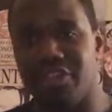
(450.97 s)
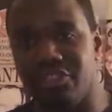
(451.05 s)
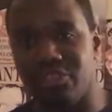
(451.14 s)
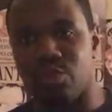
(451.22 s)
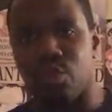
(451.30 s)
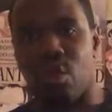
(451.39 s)
You're
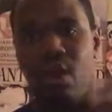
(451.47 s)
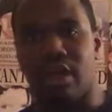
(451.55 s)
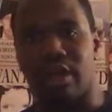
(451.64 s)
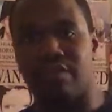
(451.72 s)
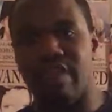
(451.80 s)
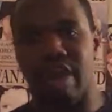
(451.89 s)
just
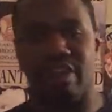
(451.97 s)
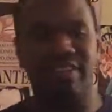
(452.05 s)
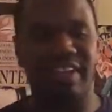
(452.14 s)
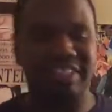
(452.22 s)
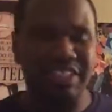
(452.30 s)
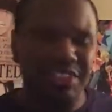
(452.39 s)
walking around the
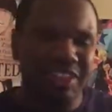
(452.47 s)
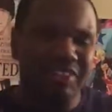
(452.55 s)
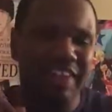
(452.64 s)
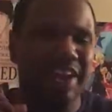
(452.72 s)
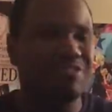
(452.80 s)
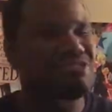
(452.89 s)
ring until you look for
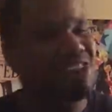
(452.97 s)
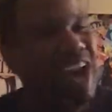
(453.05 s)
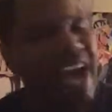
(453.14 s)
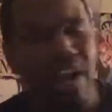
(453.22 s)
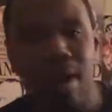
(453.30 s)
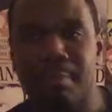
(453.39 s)
that
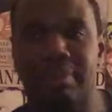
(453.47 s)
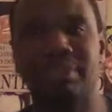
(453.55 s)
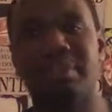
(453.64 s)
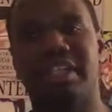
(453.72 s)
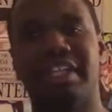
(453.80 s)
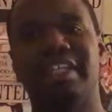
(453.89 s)
right
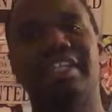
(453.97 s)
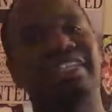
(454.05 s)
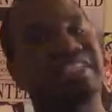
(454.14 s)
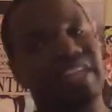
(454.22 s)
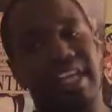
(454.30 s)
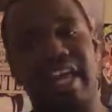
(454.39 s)
opportunity.
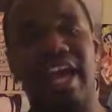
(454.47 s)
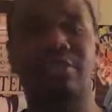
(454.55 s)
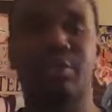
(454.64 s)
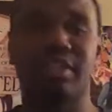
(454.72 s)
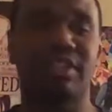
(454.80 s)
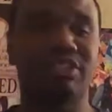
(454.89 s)
And that's
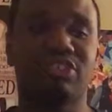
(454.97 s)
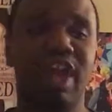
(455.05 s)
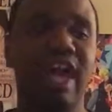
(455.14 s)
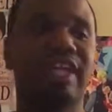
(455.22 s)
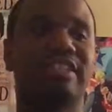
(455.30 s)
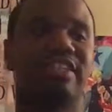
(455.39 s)
what the
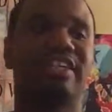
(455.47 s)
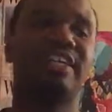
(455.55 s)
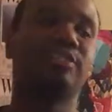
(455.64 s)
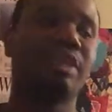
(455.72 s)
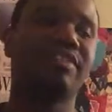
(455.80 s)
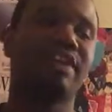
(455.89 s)
dragon does.
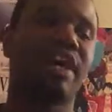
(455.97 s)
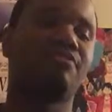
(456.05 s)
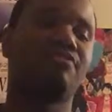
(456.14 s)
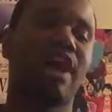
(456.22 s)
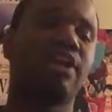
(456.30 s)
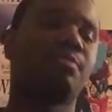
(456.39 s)
He's waiting for
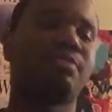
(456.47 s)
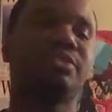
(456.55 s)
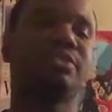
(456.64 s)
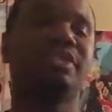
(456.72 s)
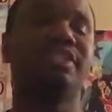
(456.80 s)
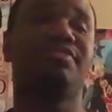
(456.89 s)
that right
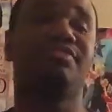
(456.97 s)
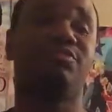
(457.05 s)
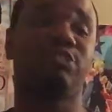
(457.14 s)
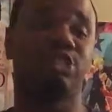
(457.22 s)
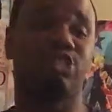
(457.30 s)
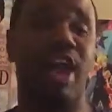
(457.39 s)
opportunity to
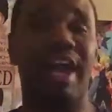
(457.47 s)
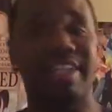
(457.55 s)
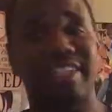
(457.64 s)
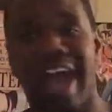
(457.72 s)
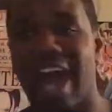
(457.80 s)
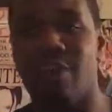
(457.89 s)

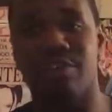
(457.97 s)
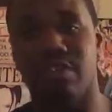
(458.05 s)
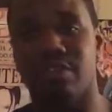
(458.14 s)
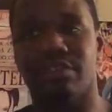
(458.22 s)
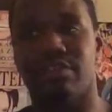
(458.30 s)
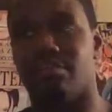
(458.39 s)
strike down
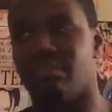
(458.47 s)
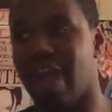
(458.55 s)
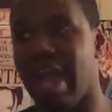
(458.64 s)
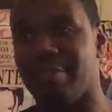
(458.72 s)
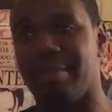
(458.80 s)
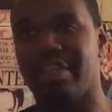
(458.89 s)
on the
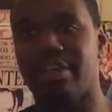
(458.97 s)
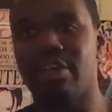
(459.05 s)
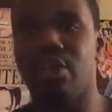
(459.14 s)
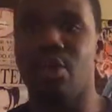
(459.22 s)
rabbit.